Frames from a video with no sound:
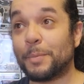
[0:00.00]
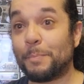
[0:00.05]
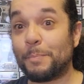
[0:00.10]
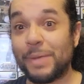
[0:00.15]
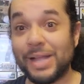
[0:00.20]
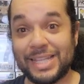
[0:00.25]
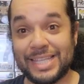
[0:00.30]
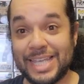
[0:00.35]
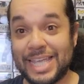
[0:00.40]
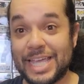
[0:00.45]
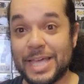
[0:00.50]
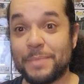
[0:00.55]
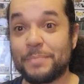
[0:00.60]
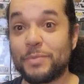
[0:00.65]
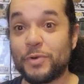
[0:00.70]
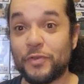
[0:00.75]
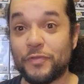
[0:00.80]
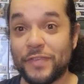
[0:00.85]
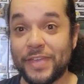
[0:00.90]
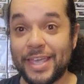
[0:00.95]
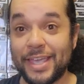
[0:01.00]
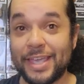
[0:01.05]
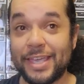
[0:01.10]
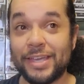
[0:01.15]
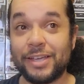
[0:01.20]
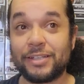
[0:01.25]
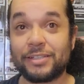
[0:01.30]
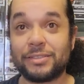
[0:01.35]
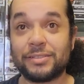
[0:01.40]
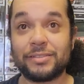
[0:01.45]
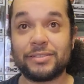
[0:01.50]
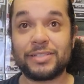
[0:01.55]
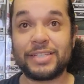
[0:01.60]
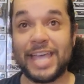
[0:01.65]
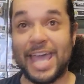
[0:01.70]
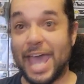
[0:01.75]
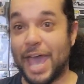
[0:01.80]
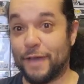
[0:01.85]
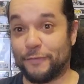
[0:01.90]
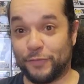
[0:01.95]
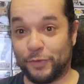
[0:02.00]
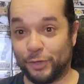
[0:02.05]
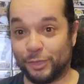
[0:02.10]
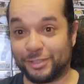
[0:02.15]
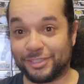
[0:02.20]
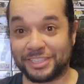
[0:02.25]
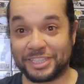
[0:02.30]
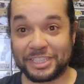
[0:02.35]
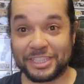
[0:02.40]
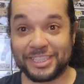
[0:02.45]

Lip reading: Madea movie ever.